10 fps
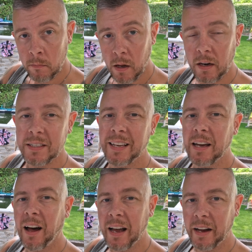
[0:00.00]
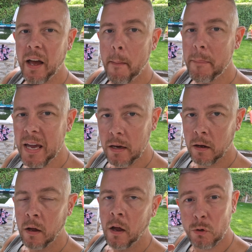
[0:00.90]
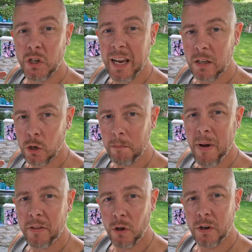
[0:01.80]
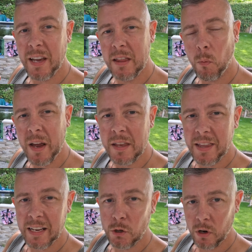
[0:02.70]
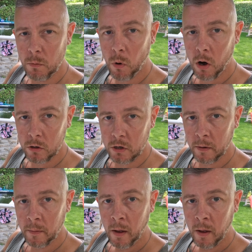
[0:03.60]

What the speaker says: and I say that lightly, appear to change some method in the way that they treat water.